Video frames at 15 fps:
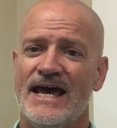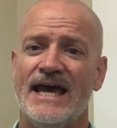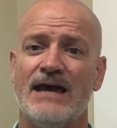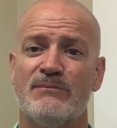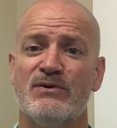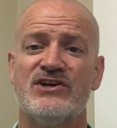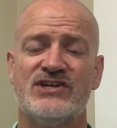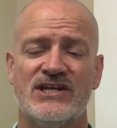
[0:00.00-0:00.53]
hey, I
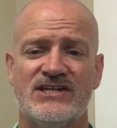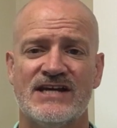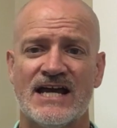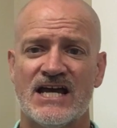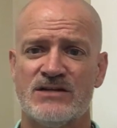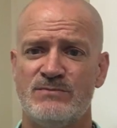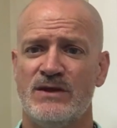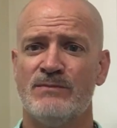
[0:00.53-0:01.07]
appreciate you
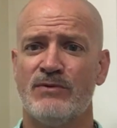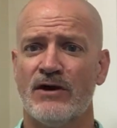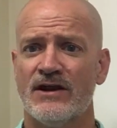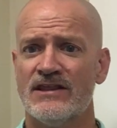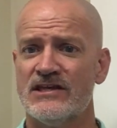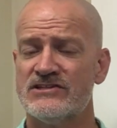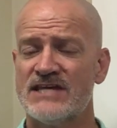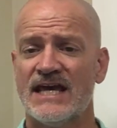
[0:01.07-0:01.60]
guys being part
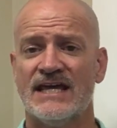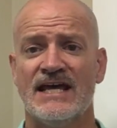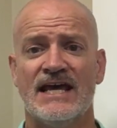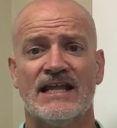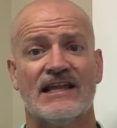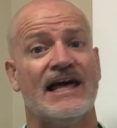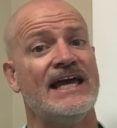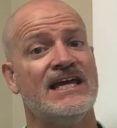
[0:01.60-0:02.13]
of this. Hey,
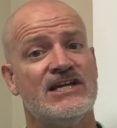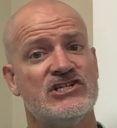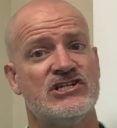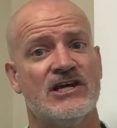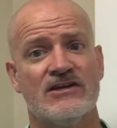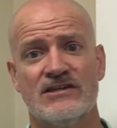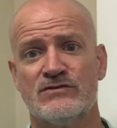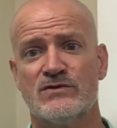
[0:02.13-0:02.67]
like and
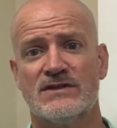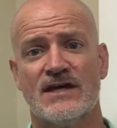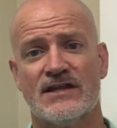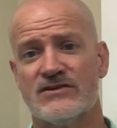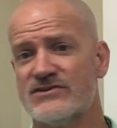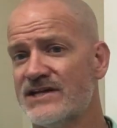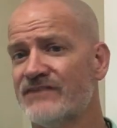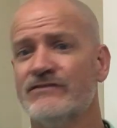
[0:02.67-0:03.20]
share this with
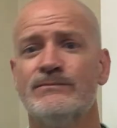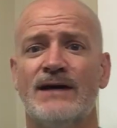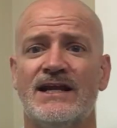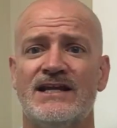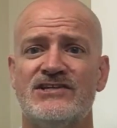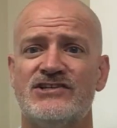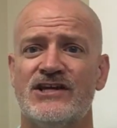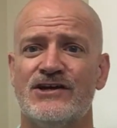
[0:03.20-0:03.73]
others.
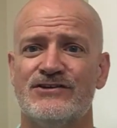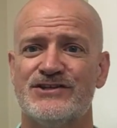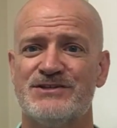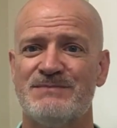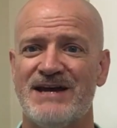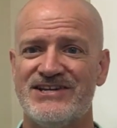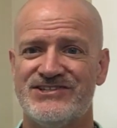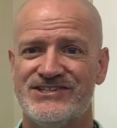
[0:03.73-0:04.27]
Everybody needs to hear this
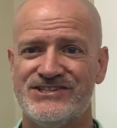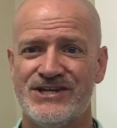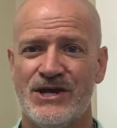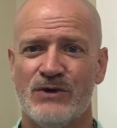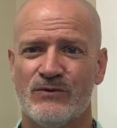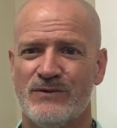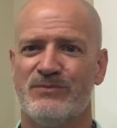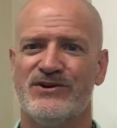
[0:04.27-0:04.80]
message.
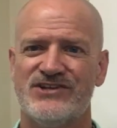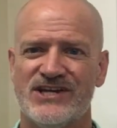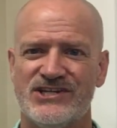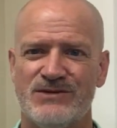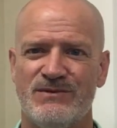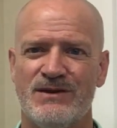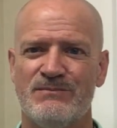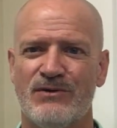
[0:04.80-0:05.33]
We appreciate
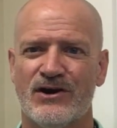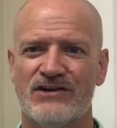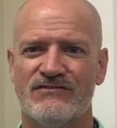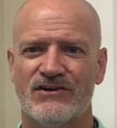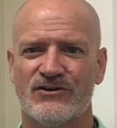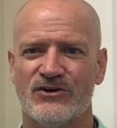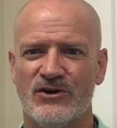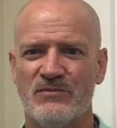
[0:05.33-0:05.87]
you being part of
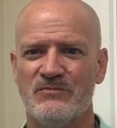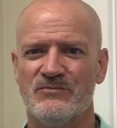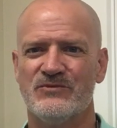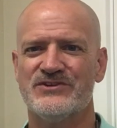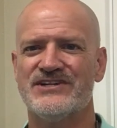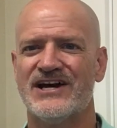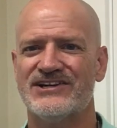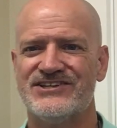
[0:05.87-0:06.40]
our group.
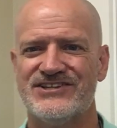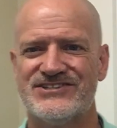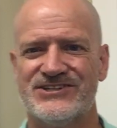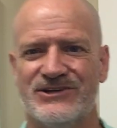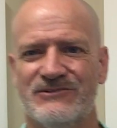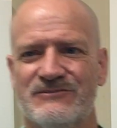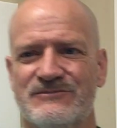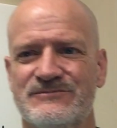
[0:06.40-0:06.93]
We'll talk to you
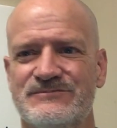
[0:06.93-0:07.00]
soon.